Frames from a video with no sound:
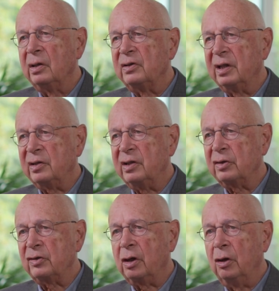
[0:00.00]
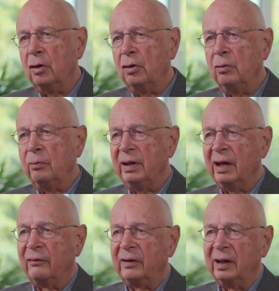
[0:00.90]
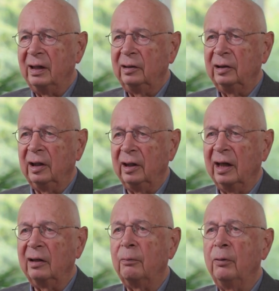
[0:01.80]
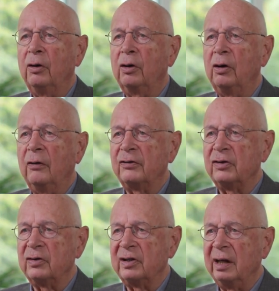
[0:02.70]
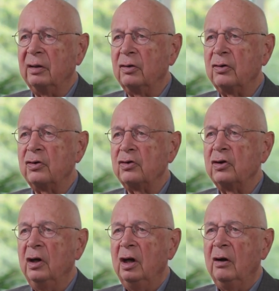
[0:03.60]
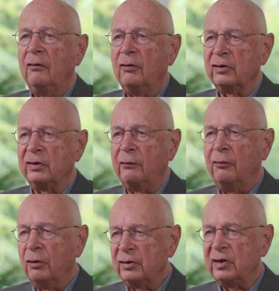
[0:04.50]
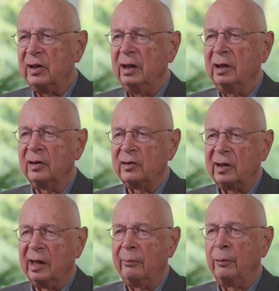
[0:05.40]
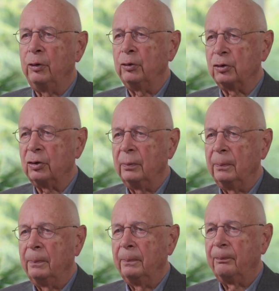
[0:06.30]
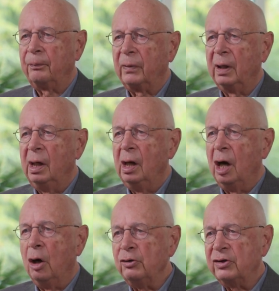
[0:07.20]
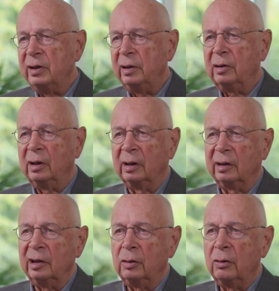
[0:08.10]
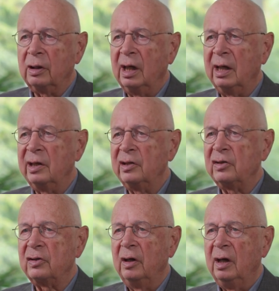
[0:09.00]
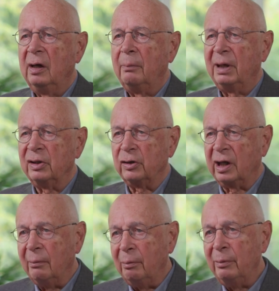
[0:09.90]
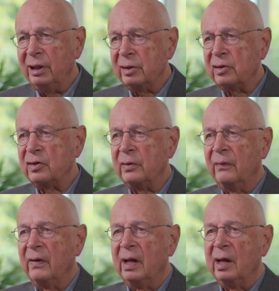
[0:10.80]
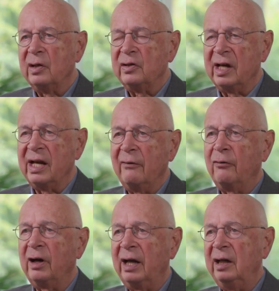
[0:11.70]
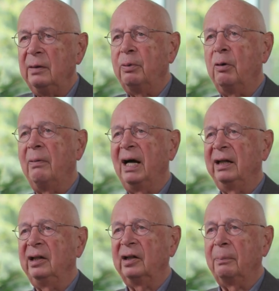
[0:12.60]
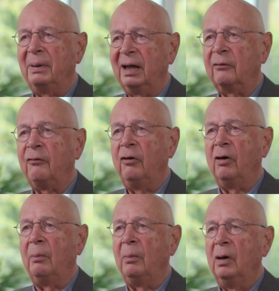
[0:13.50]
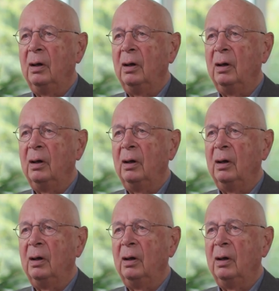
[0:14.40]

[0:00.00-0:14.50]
6 years ago, we have created a network of the Centers for the Fourth Industrial Revolution. Hosted and recognized by the governments, they have already provided a platform